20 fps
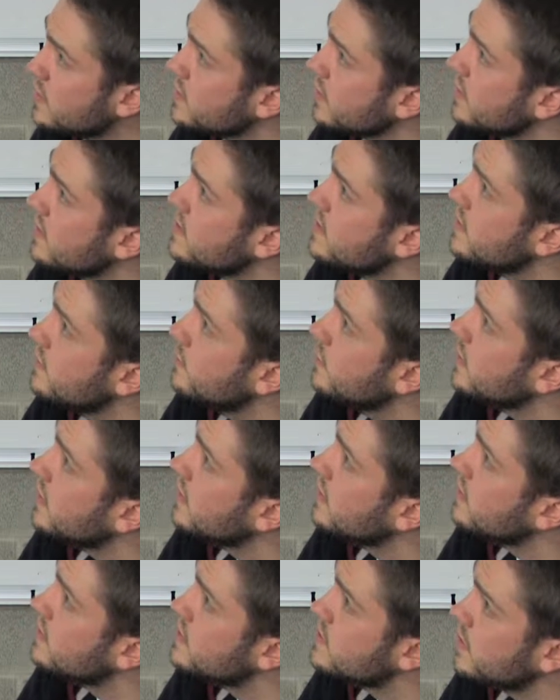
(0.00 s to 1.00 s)
So let's see if we
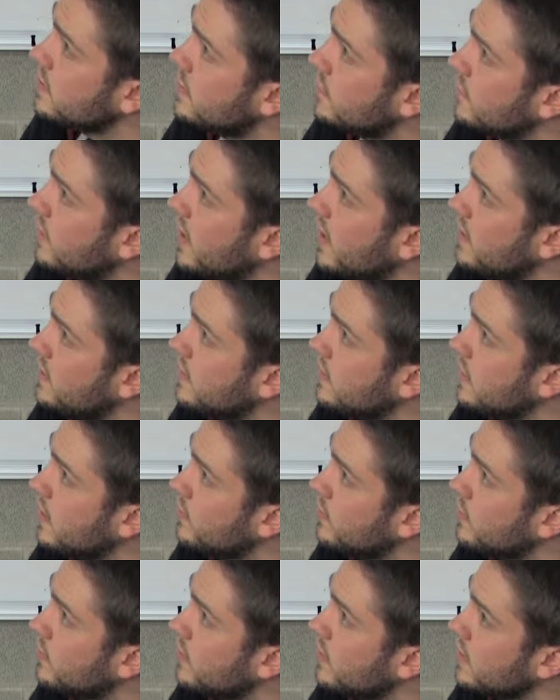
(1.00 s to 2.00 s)
can solve that
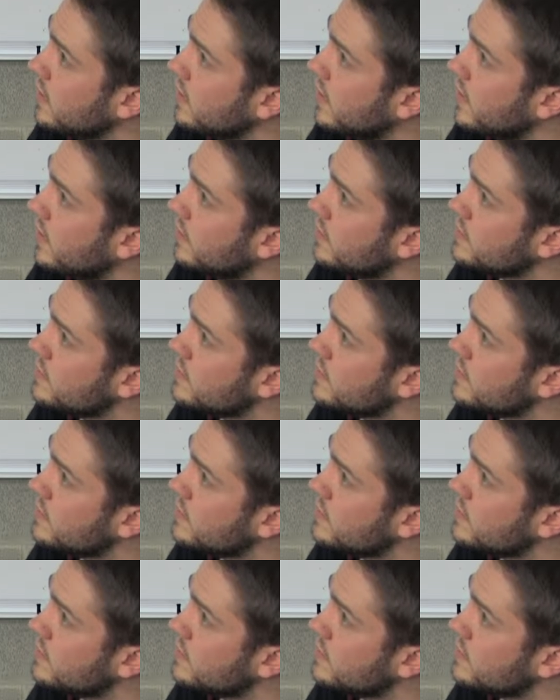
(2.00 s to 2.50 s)
dilemma right now.